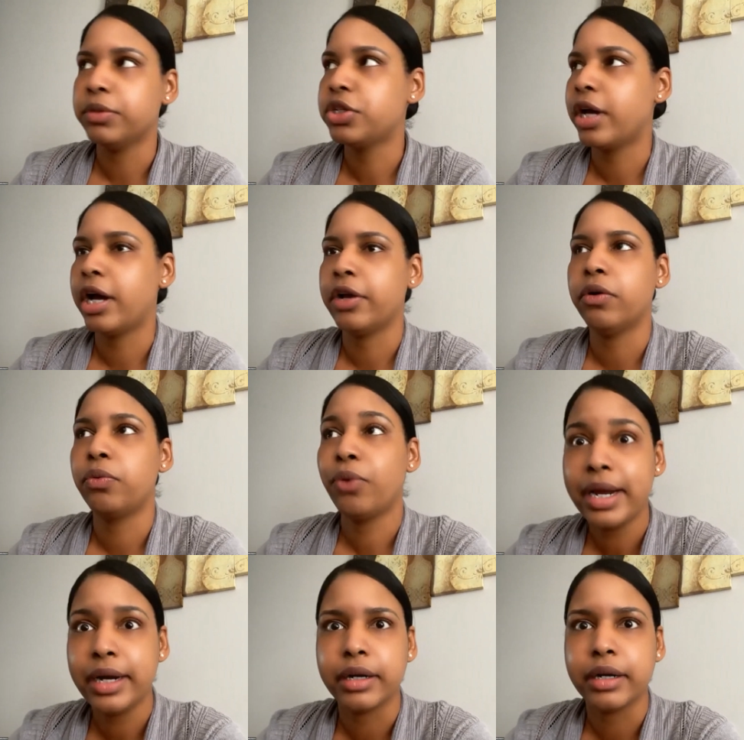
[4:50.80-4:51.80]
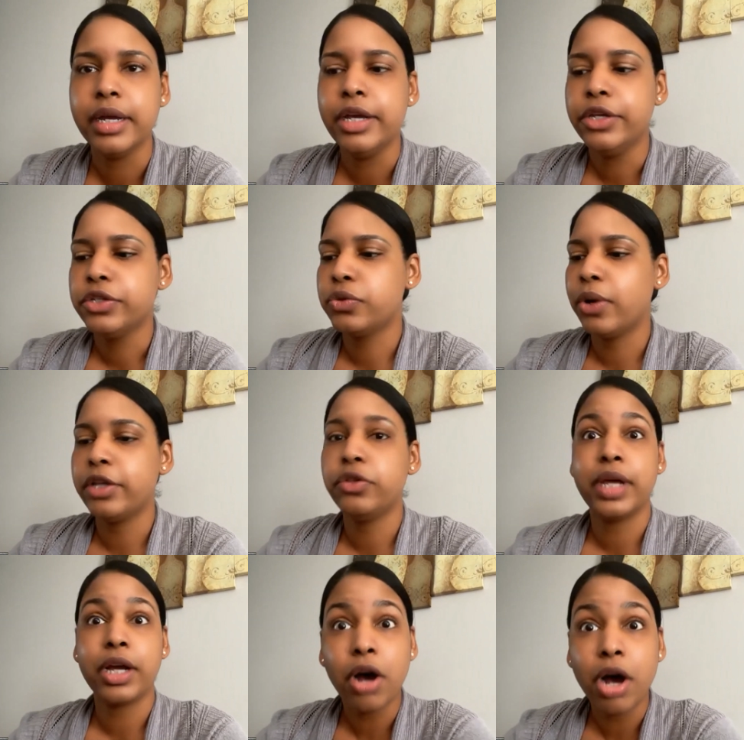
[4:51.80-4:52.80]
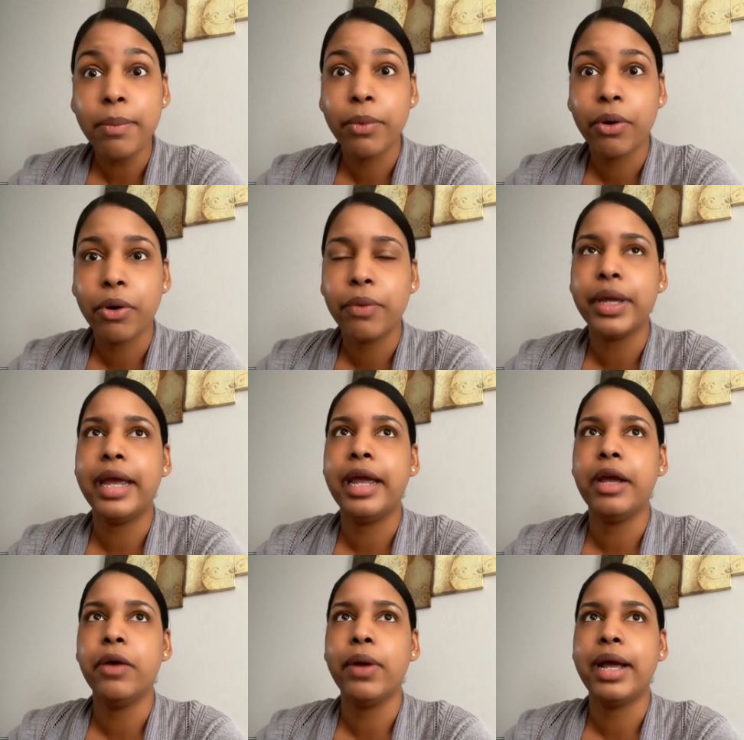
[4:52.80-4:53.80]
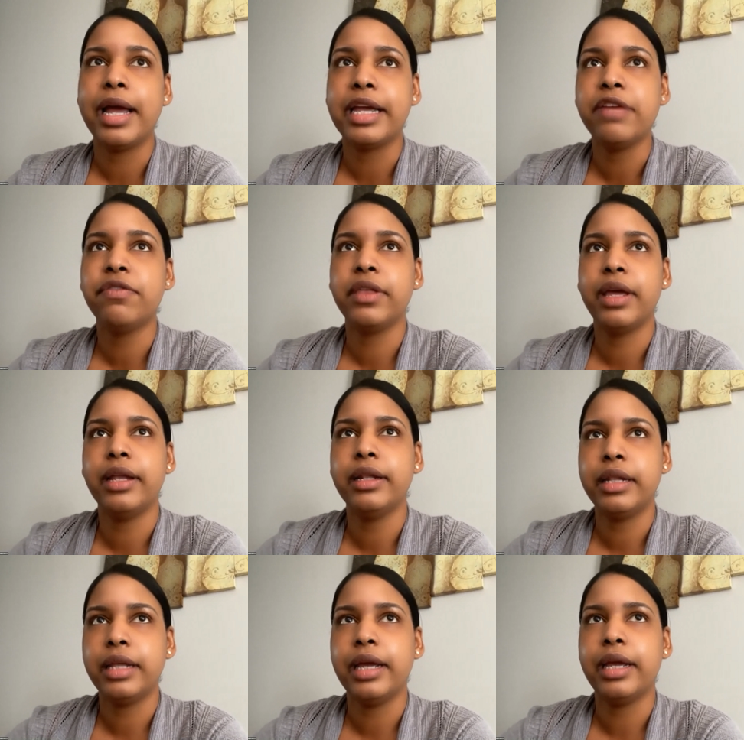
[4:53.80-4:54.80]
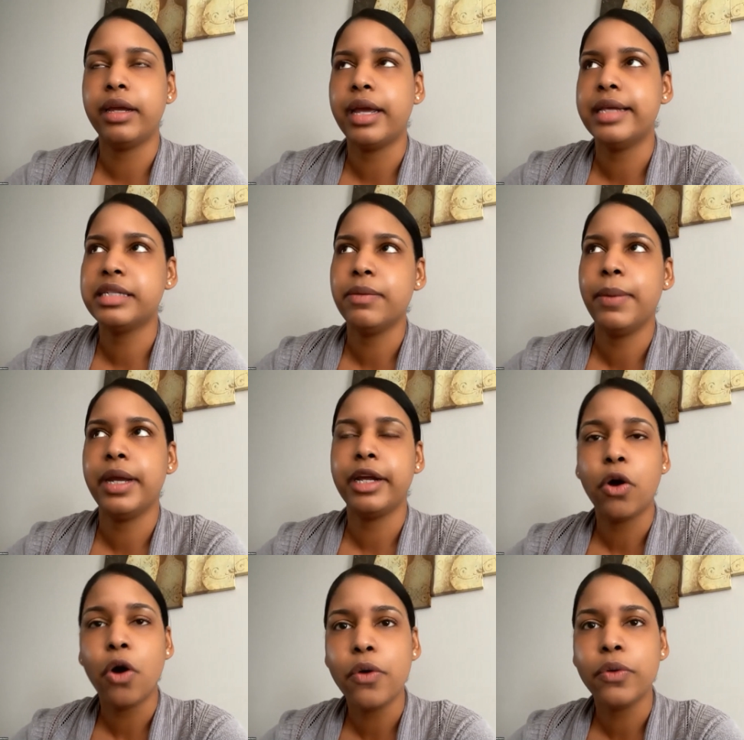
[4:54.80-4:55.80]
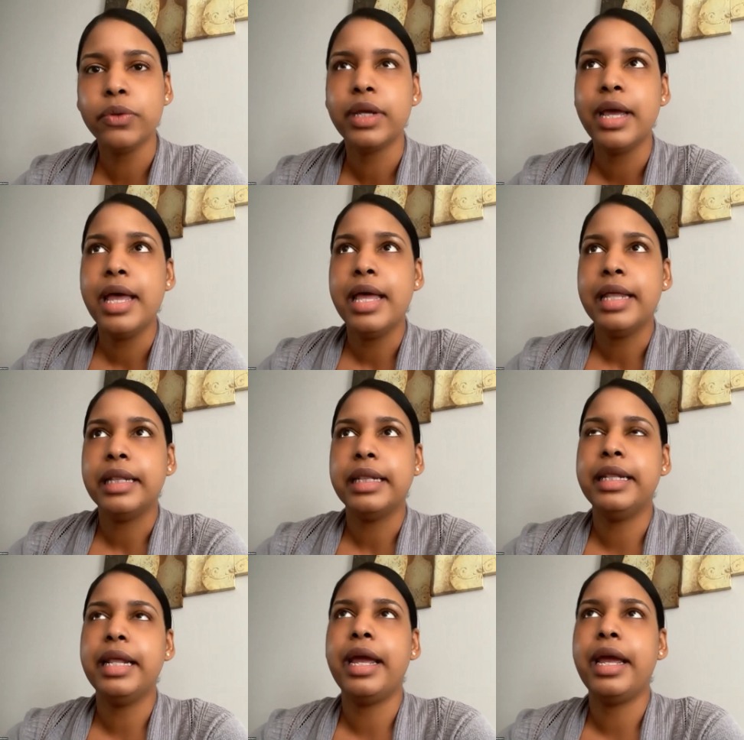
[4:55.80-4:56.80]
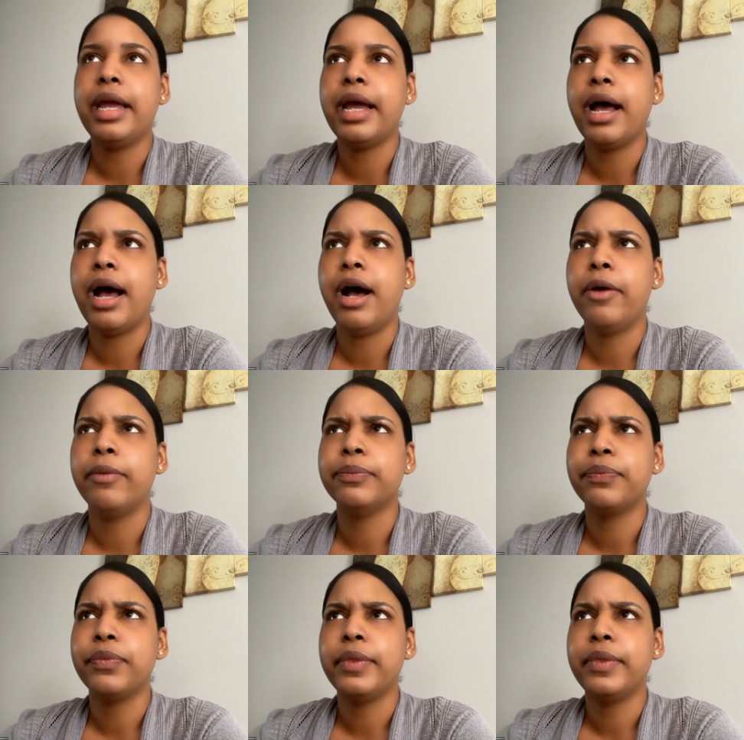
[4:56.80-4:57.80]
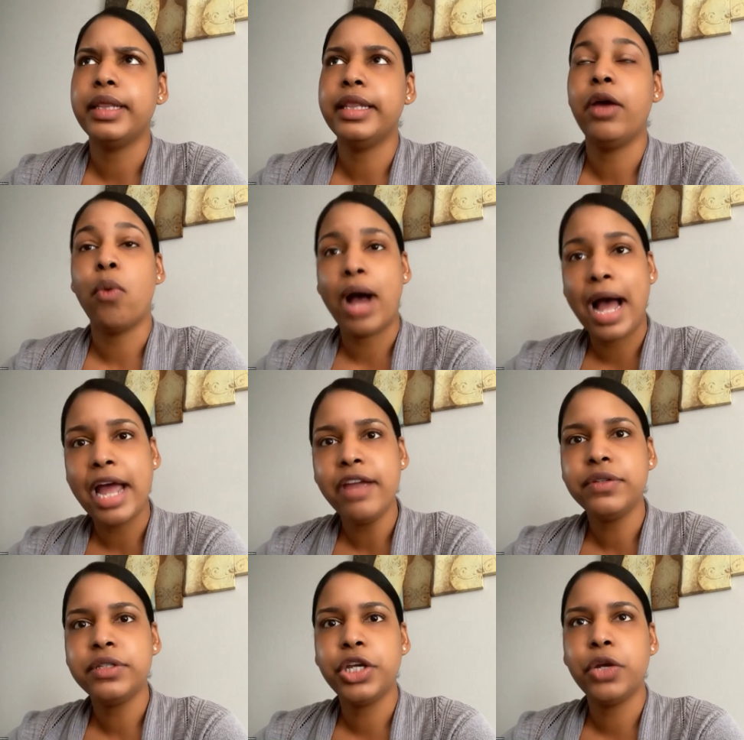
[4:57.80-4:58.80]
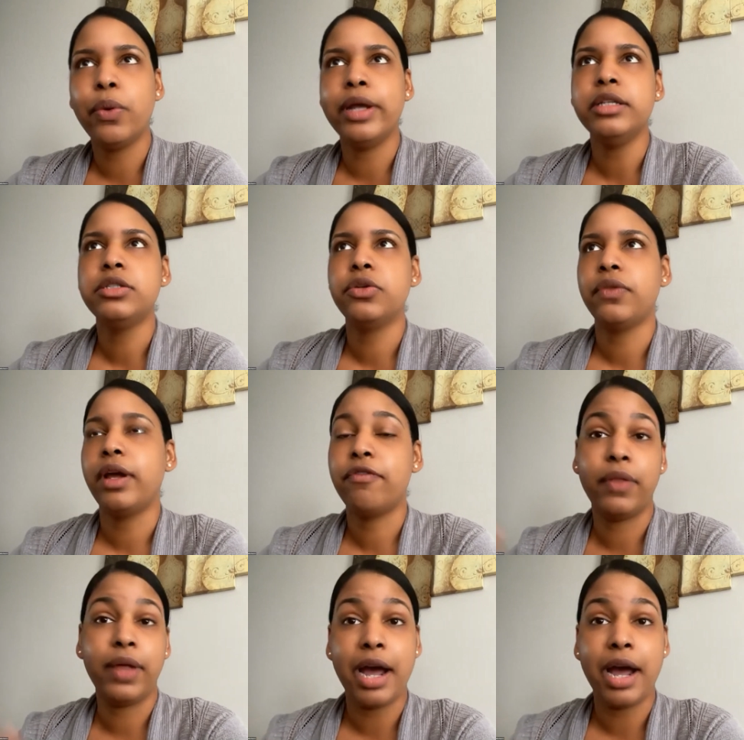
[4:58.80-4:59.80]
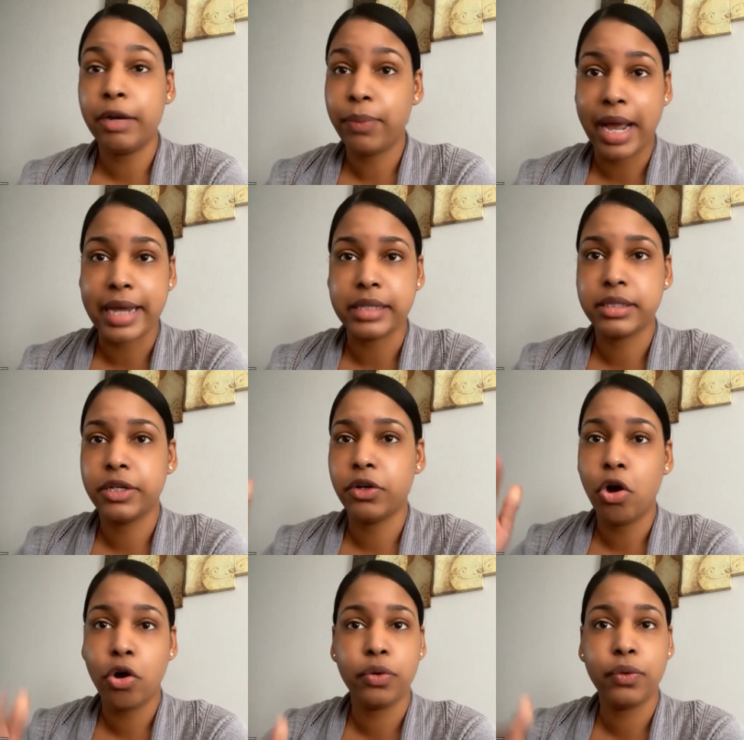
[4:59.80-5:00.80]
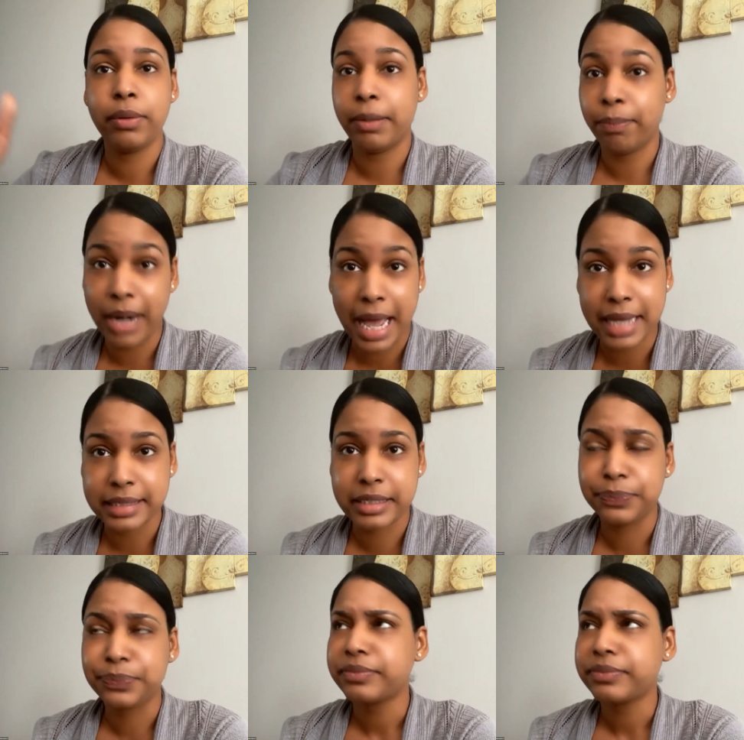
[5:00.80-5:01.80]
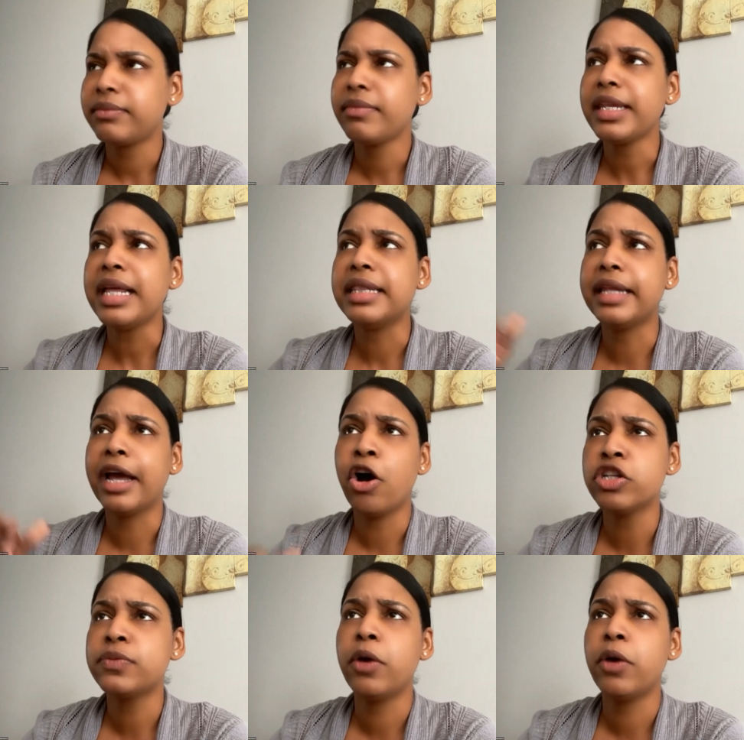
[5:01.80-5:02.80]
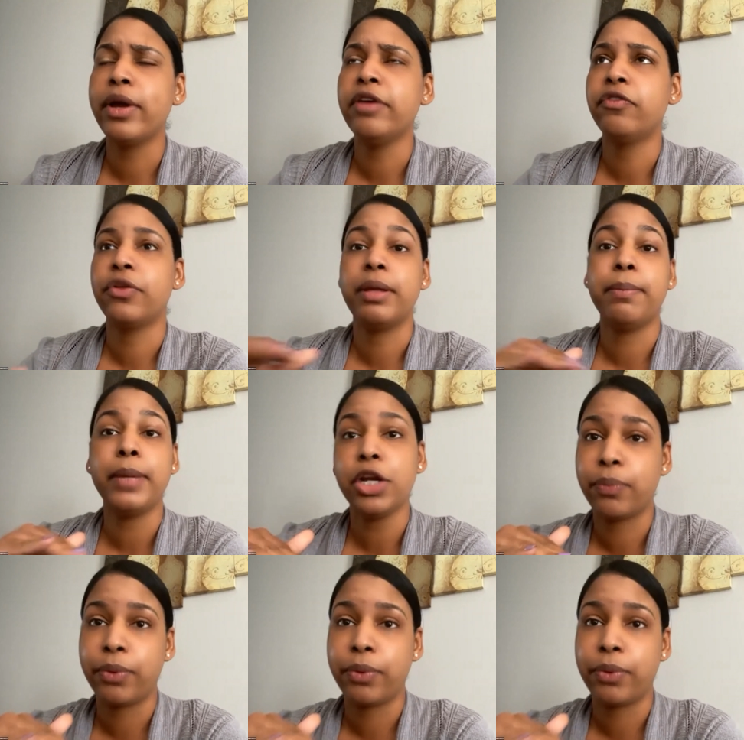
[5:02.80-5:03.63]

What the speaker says: child rider. So I do the combo, and when I give them the estimated code, the the wife, she went for the higher price, 100 and plus. The husband went for the middle